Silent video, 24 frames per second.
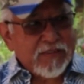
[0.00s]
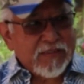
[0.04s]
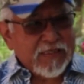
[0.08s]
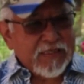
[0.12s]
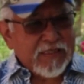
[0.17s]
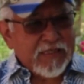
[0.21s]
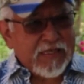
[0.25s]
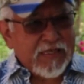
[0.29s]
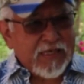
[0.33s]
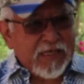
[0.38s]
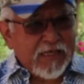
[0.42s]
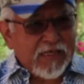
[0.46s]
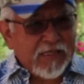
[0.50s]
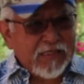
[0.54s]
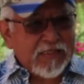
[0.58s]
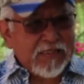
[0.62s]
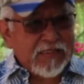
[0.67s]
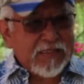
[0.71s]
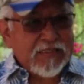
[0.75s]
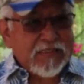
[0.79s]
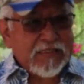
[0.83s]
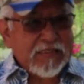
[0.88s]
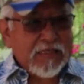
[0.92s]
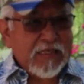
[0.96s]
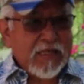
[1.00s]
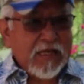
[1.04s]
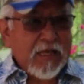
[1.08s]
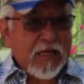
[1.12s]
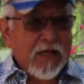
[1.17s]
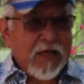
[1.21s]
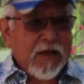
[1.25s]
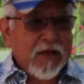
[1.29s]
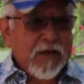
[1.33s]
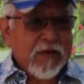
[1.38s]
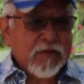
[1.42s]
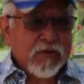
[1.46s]
the kids
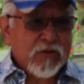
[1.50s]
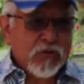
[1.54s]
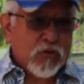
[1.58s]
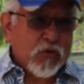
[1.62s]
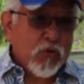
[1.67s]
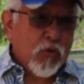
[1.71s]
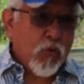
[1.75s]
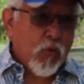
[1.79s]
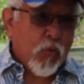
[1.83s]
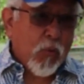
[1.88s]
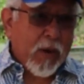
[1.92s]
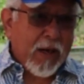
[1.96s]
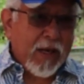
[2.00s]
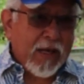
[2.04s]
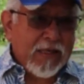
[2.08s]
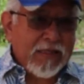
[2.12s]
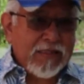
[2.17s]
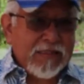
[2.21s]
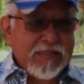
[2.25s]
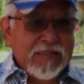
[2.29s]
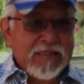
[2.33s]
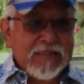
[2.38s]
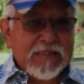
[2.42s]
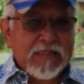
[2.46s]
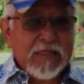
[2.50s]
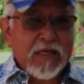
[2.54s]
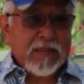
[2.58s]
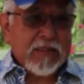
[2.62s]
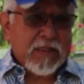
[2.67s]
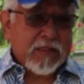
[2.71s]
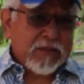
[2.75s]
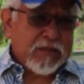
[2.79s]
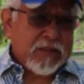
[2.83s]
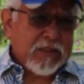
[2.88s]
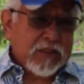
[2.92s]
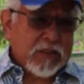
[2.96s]
school-wise,
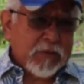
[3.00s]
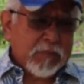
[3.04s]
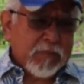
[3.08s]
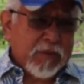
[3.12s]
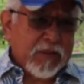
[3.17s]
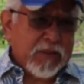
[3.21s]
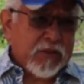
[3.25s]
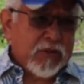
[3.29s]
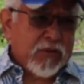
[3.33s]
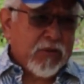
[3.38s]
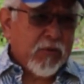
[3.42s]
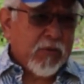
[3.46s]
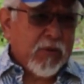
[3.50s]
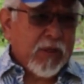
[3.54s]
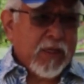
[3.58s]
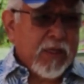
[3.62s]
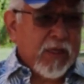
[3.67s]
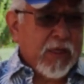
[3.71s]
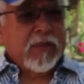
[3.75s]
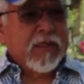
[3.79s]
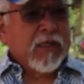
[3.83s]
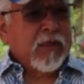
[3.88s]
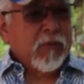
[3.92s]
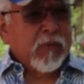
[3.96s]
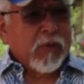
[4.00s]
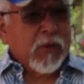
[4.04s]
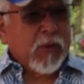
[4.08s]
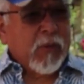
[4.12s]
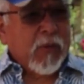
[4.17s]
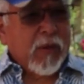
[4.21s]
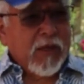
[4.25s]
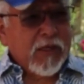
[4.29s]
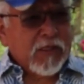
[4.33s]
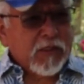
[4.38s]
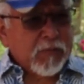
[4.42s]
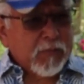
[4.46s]
such as mentoring, that it
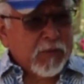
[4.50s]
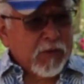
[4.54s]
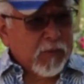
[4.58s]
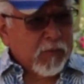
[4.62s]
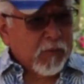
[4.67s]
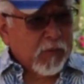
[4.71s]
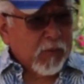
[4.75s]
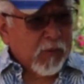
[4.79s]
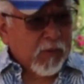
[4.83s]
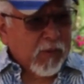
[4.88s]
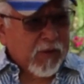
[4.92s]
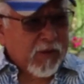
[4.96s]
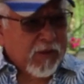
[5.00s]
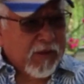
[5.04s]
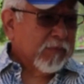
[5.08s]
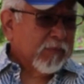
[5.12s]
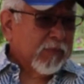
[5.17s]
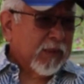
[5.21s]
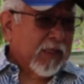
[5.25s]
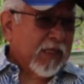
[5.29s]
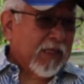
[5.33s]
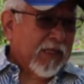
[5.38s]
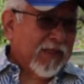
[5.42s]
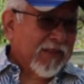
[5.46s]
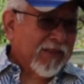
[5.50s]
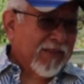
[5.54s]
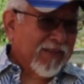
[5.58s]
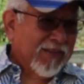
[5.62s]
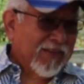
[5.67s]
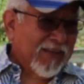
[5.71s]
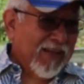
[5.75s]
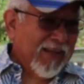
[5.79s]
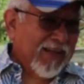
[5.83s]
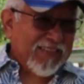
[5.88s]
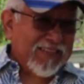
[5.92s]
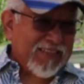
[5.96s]
requires minimal money.
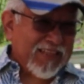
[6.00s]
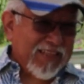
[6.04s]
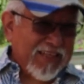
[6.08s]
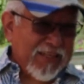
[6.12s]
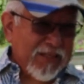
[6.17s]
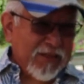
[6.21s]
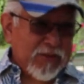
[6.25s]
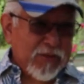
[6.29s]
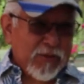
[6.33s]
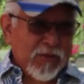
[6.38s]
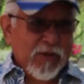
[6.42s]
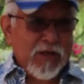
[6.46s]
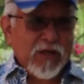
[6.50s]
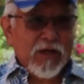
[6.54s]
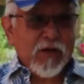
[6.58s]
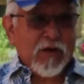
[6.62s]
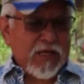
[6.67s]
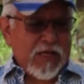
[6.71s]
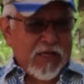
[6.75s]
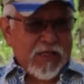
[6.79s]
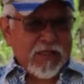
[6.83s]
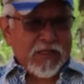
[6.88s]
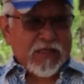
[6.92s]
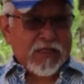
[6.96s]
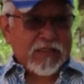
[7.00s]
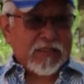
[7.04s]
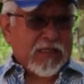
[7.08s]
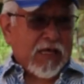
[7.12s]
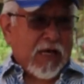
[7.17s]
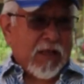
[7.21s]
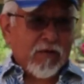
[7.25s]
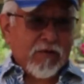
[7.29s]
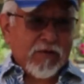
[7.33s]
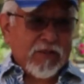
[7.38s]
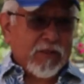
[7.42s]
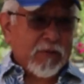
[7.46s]
That's the issue. Like
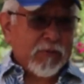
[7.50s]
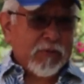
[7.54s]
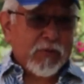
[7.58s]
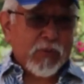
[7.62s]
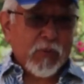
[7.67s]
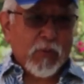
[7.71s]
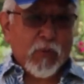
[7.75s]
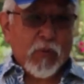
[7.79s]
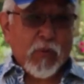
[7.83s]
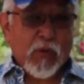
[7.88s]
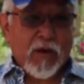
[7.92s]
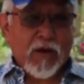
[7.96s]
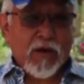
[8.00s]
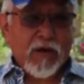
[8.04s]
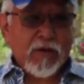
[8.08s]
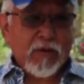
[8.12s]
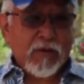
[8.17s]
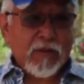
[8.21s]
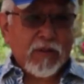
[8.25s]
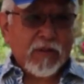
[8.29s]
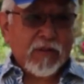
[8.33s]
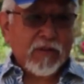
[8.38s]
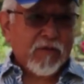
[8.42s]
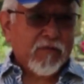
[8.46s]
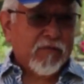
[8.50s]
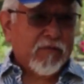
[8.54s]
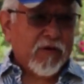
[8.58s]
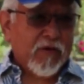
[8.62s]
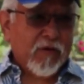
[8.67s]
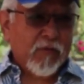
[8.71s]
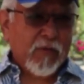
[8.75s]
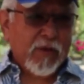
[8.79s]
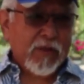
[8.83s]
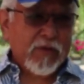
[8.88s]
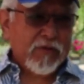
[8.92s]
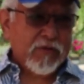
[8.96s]
scholarships required the
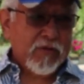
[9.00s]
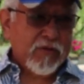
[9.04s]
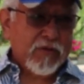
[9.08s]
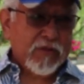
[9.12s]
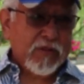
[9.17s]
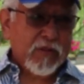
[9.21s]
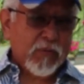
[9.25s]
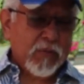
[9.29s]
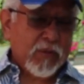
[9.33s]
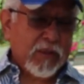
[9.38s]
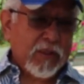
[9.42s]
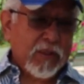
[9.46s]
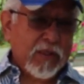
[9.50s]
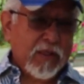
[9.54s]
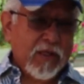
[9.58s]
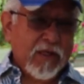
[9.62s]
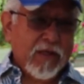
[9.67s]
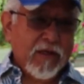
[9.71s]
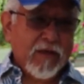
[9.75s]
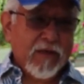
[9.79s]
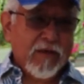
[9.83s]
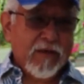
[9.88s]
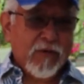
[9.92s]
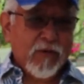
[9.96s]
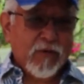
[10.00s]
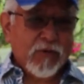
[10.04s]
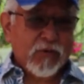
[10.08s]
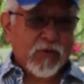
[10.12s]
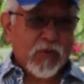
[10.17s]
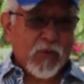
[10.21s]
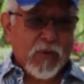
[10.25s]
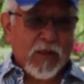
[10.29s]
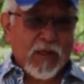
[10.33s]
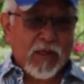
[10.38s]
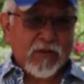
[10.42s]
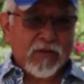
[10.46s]
fundraisers that we did
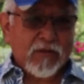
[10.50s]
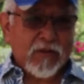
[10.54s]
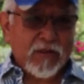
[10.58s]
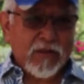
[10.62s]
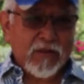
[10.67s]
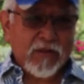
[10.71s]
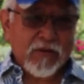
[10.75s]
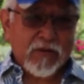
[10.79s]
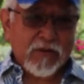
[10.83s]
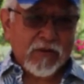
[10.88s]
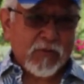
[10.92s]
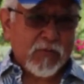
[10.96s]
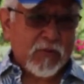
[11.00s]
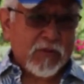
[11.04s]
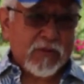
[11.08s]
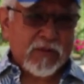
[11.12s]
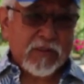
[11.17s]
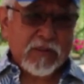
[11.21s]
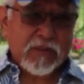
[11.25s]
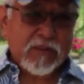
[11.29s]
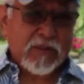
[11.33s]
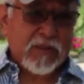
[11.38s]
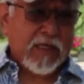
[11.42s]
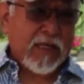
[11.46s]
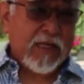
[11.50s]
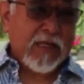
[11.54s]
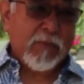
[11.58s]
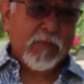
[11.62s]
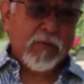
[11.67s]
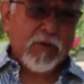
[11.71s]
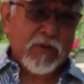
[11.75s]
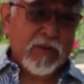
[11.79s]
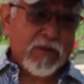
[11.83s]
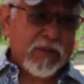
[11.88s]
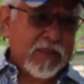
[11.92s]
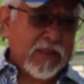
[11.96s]
throughout the years was just
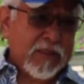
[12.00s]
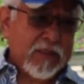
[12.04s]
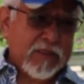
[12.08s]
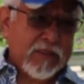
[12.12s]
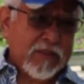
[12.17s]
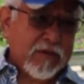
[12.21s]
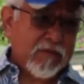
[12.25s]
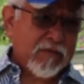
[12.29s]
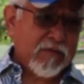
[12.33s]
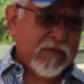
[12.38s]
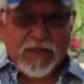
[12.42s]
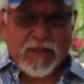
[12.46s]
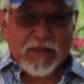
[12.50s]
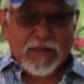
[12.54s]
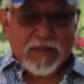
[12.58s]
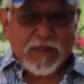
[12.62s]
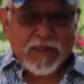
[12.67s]
labor intensive. And